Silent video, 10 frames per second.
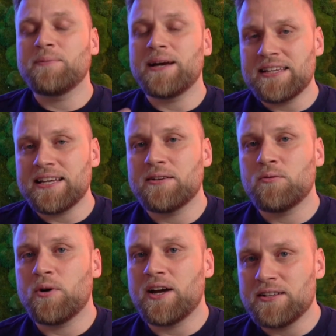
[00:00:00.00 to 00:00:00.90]
And that's
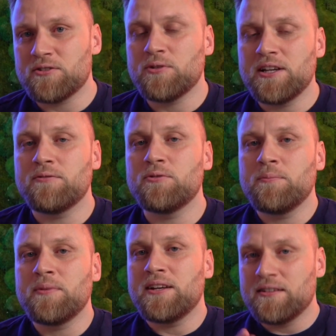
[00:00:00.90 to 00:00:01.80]
why you get from
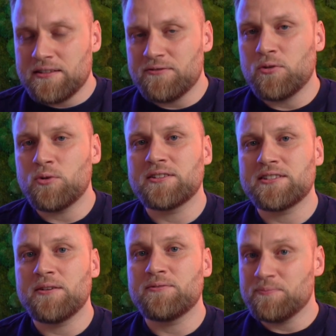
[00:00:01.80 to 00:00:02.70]
me, if you are
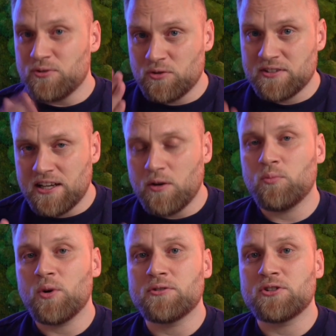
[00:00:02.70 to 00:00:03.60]
self-employed and
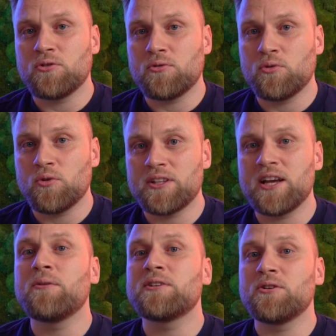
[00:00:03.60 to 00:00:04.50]
want to do your
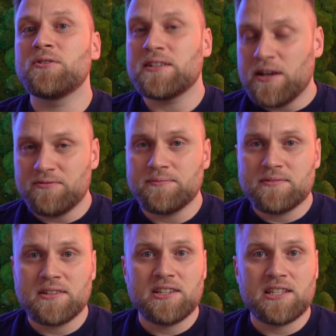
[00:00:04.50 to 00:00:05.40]
accounting yourself,
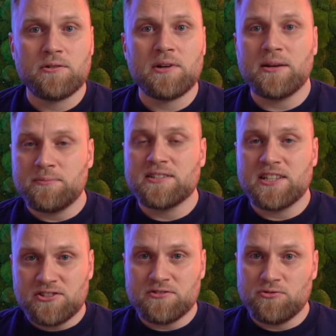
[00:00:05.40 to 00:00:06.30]
the clear
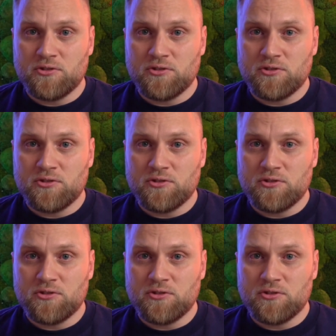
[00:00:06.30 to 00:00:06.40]
recommendation for